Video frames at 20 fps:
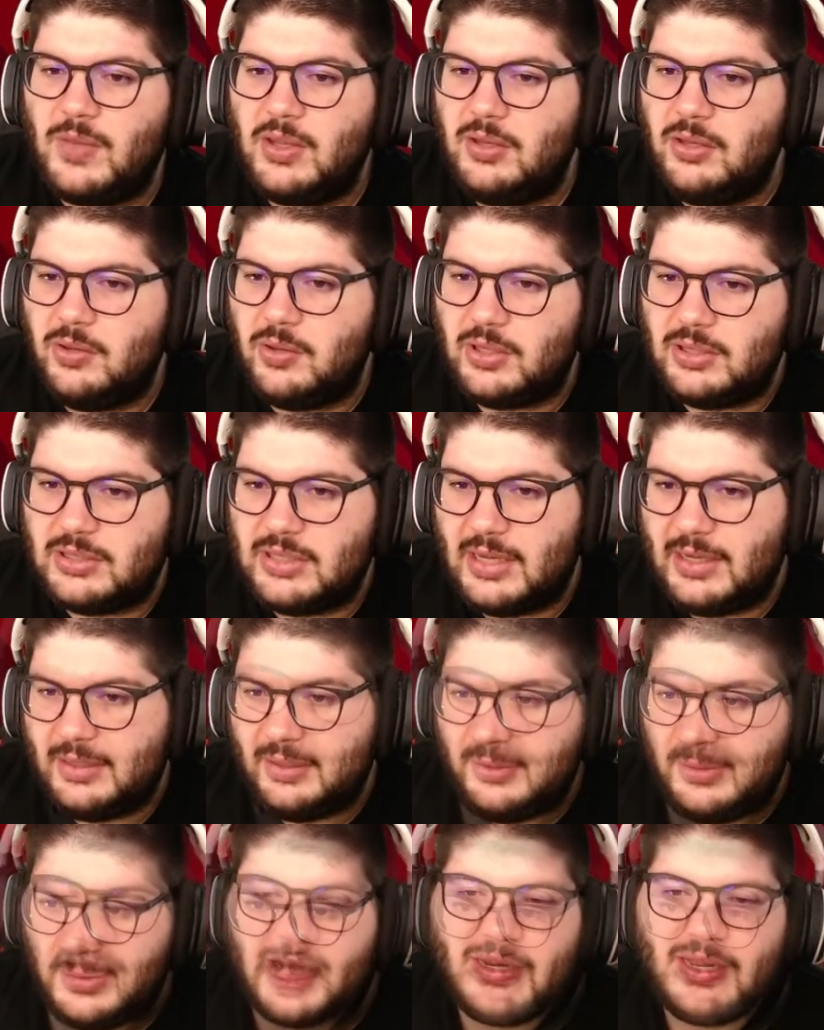you can take,
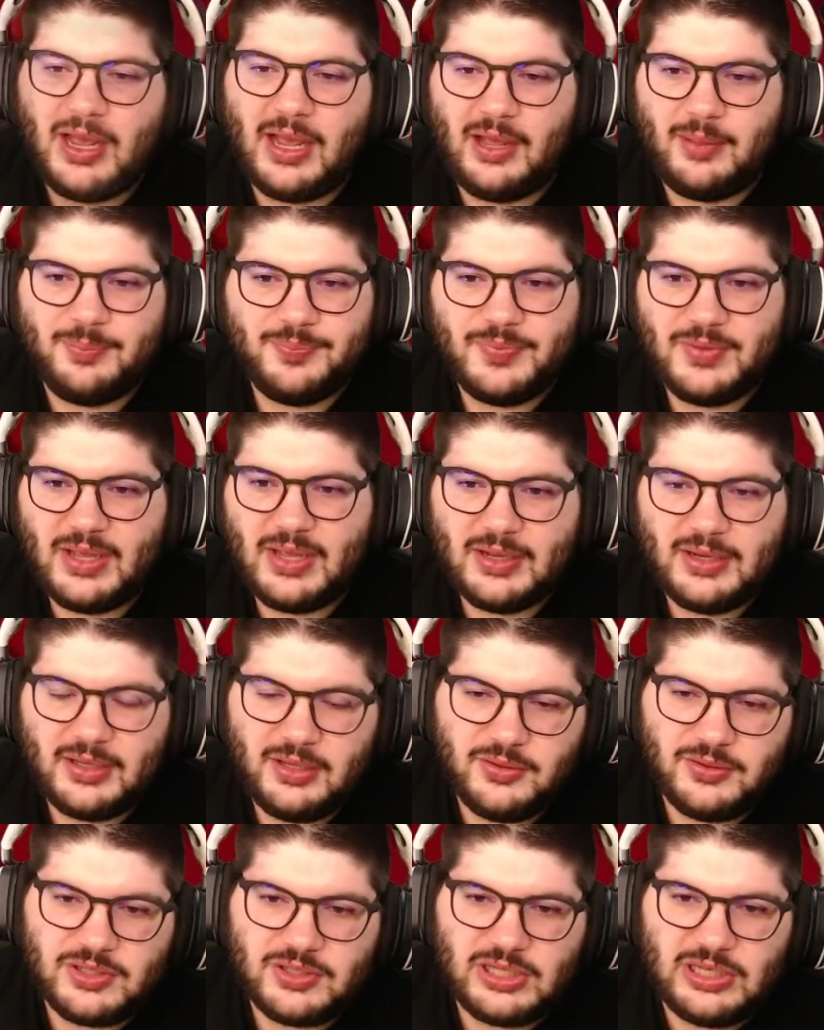yeah, that
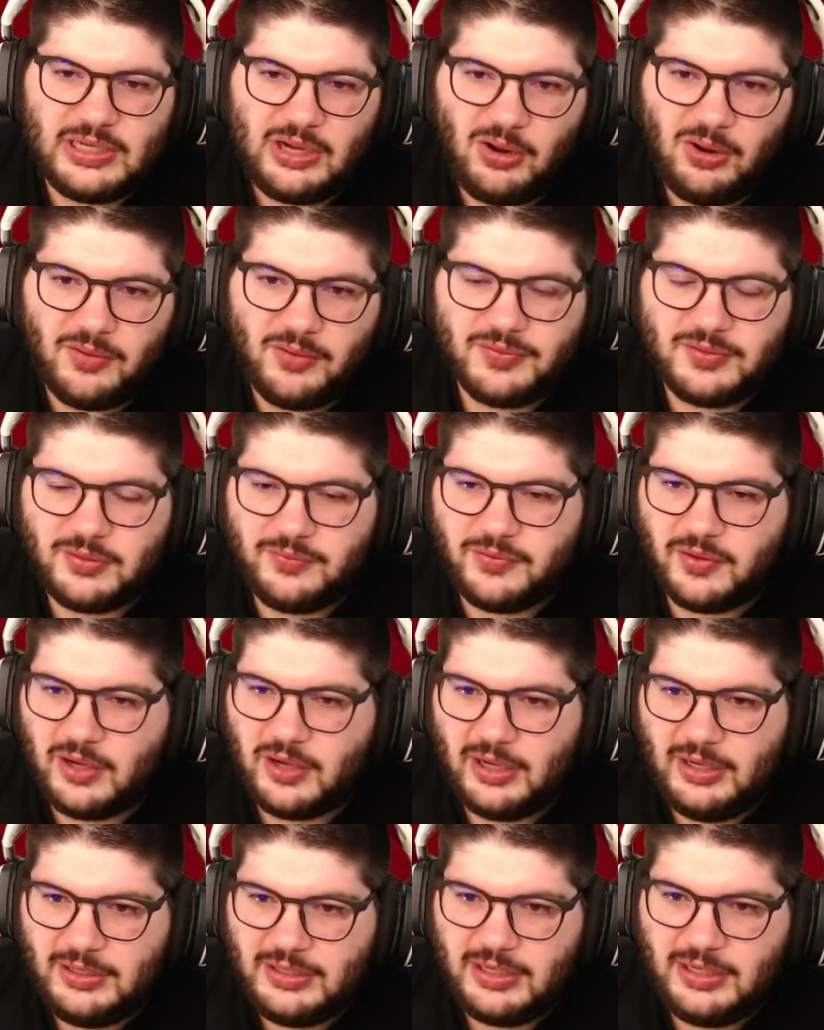you see often
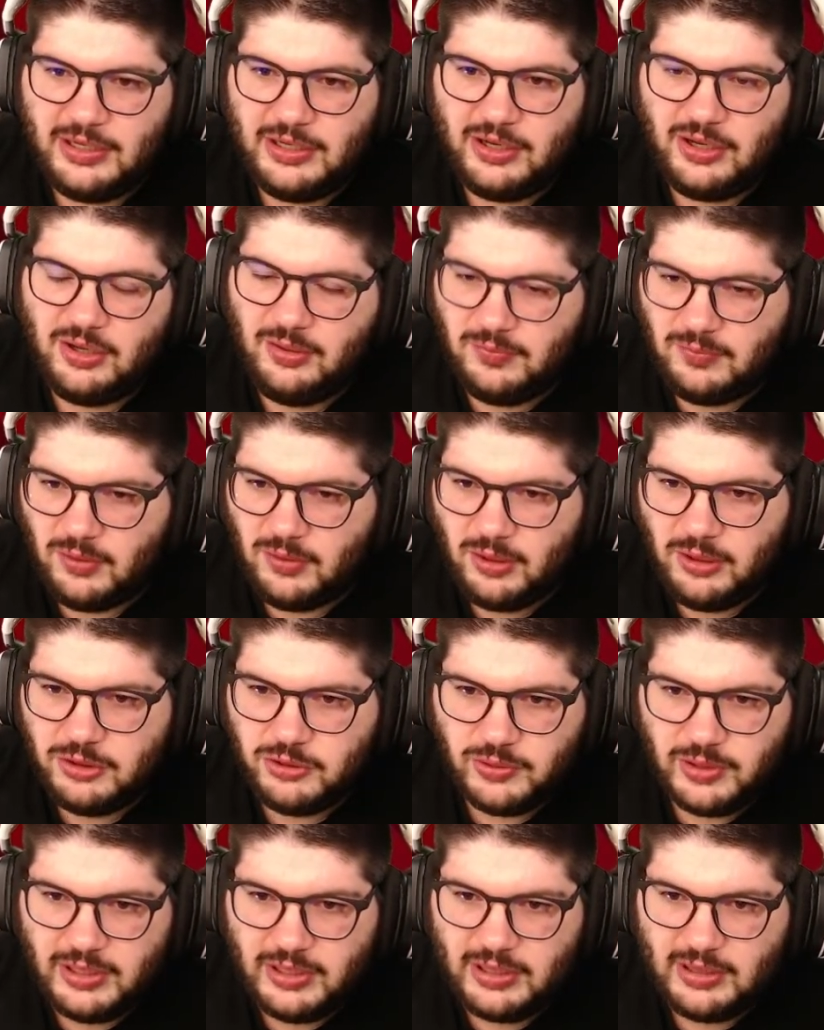Fernandinho and
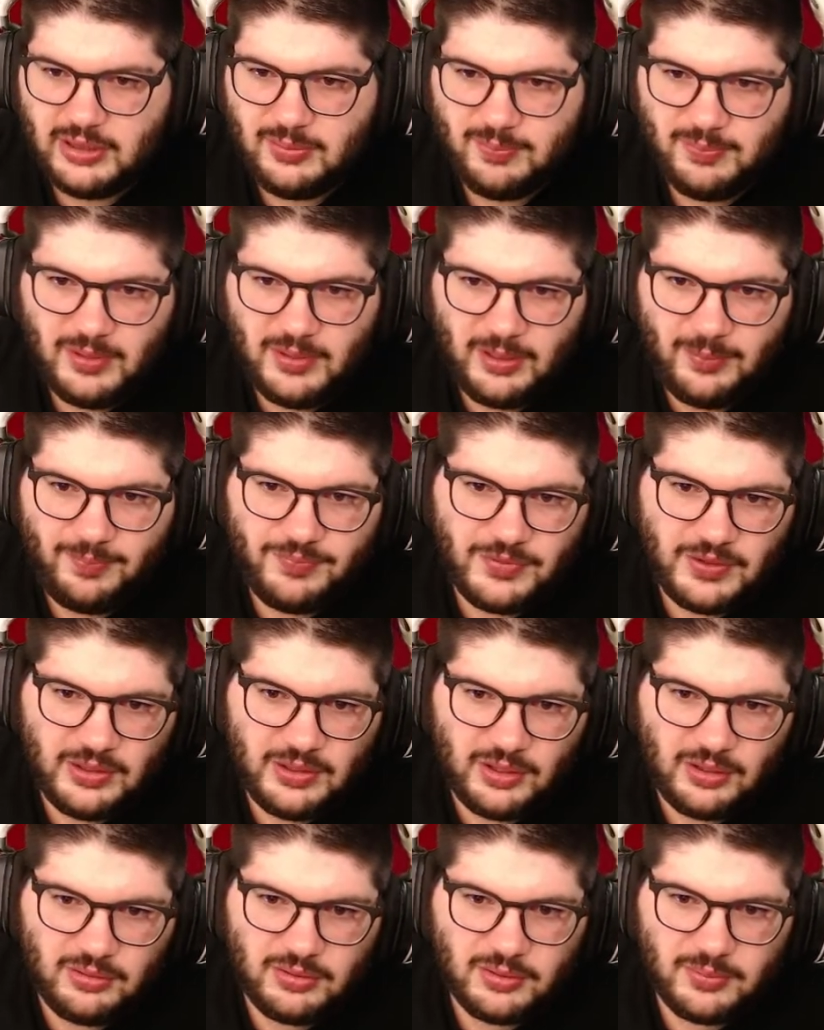Rodri and, you
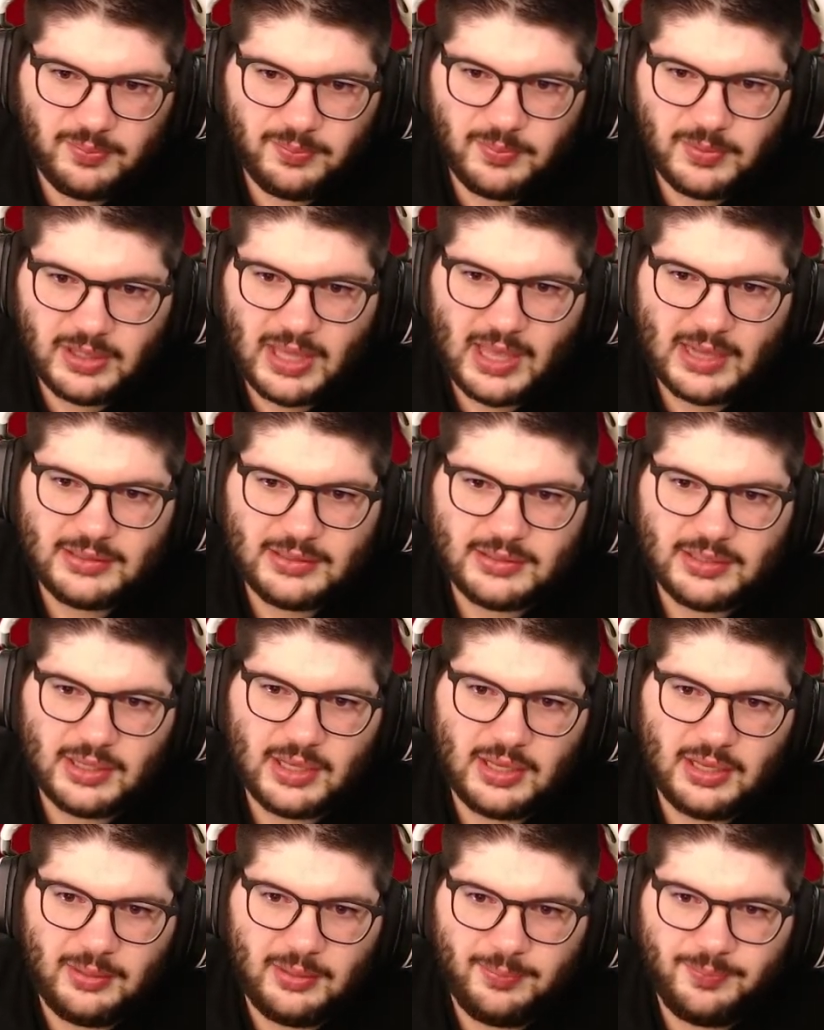know,
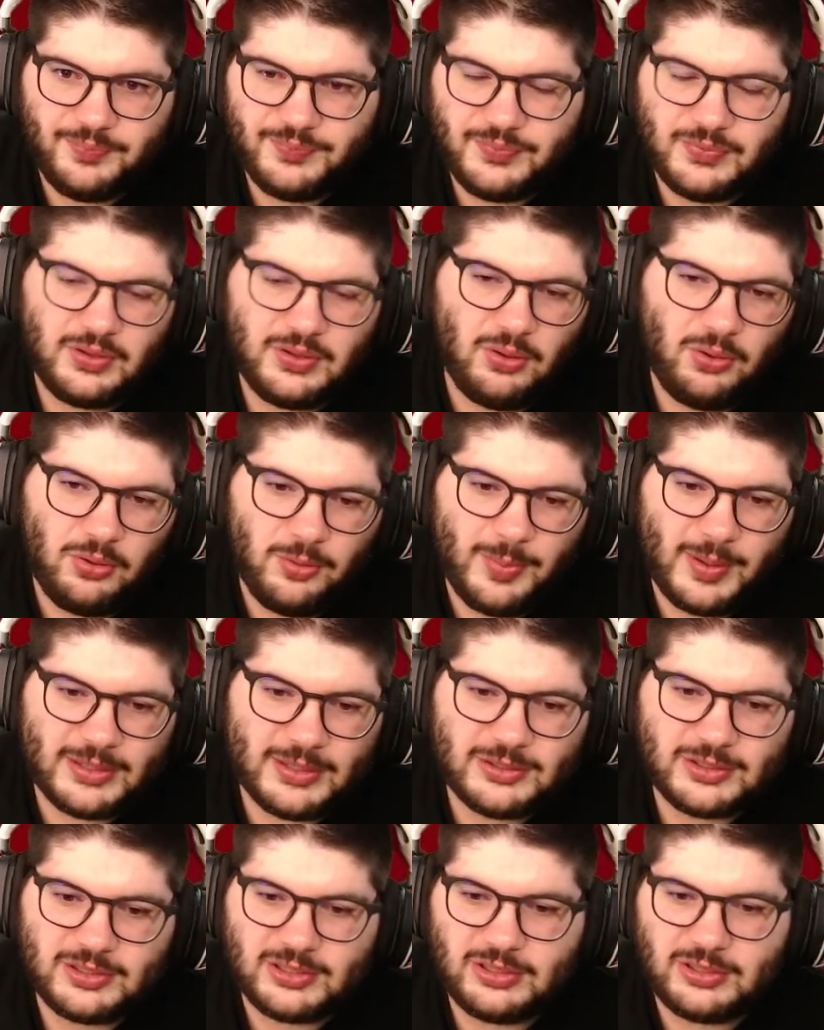Kante and all the
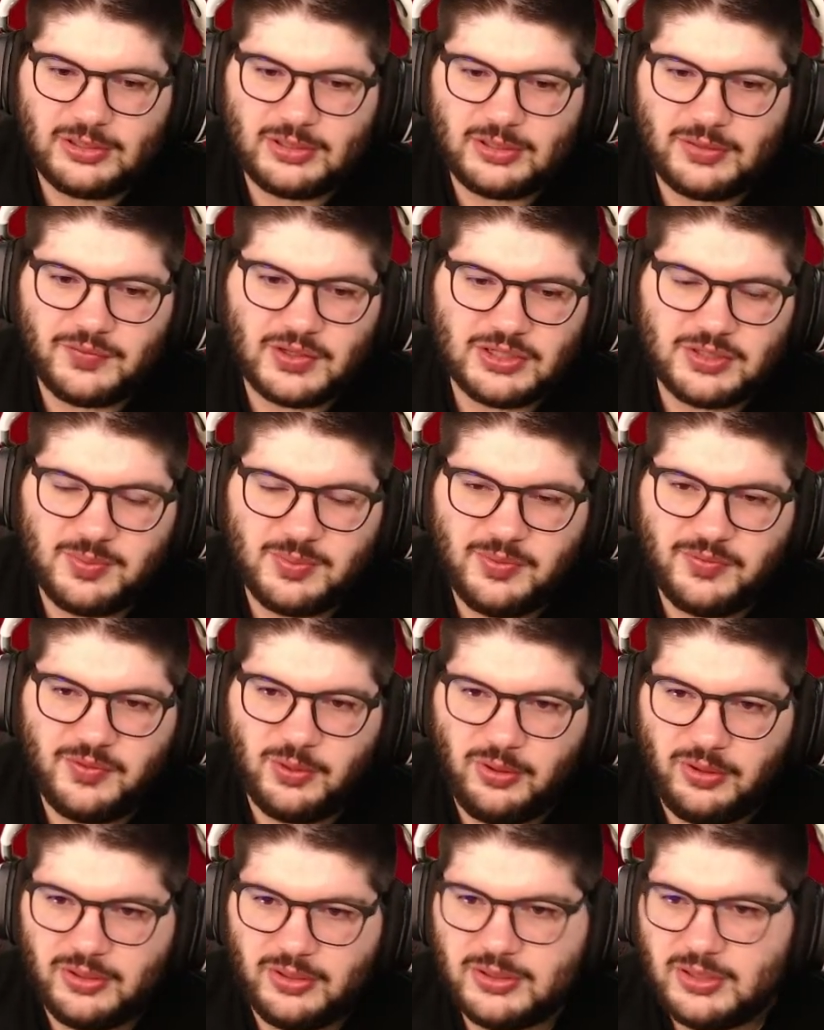best defensive
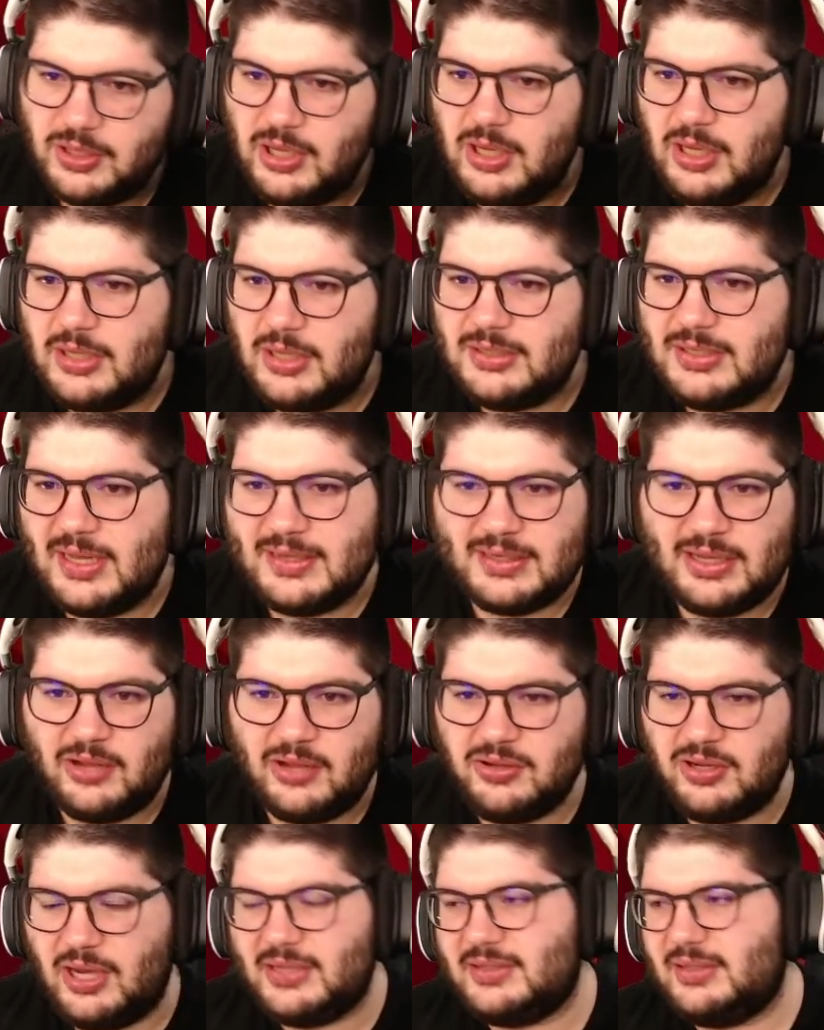midfielders take down
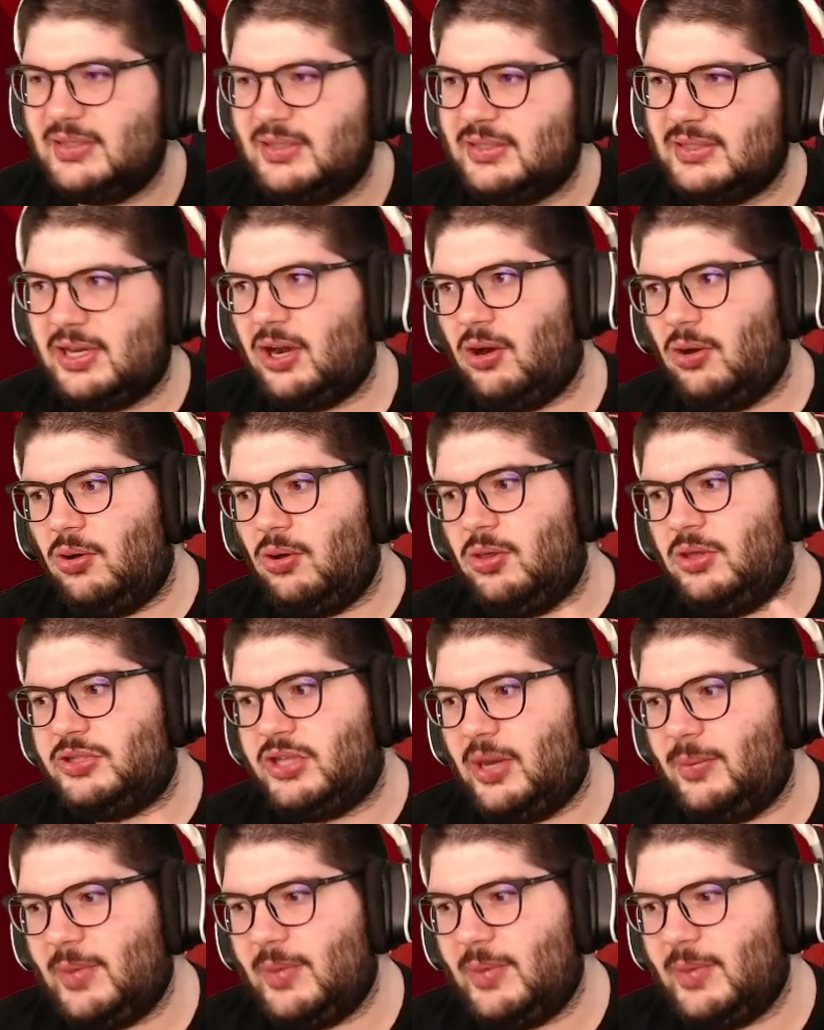guys in this area all the time.